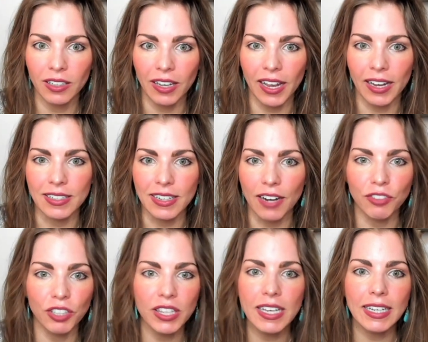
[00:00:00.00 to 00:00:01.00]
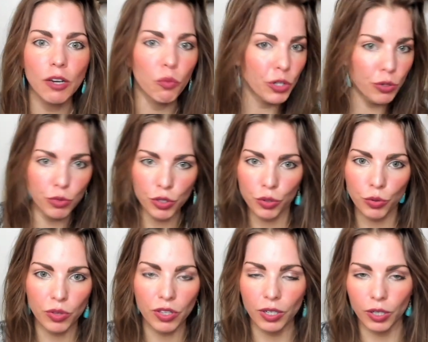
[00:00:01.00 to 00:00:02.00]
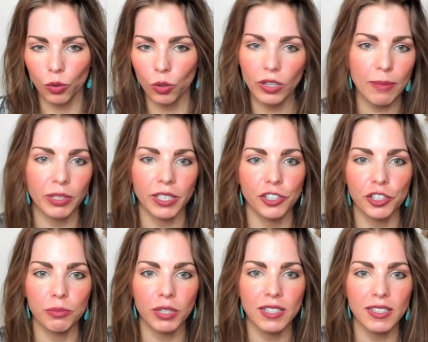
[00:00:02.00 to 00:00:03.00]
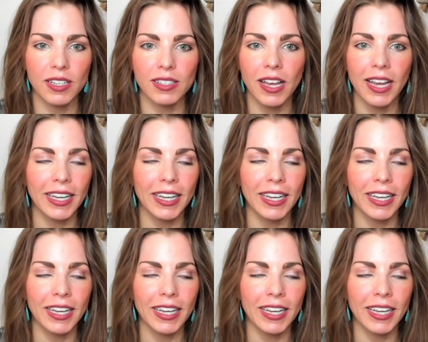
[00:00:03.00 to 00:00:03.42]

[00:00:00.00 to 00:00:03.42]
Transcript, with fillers: and everything, when you do the whole application process,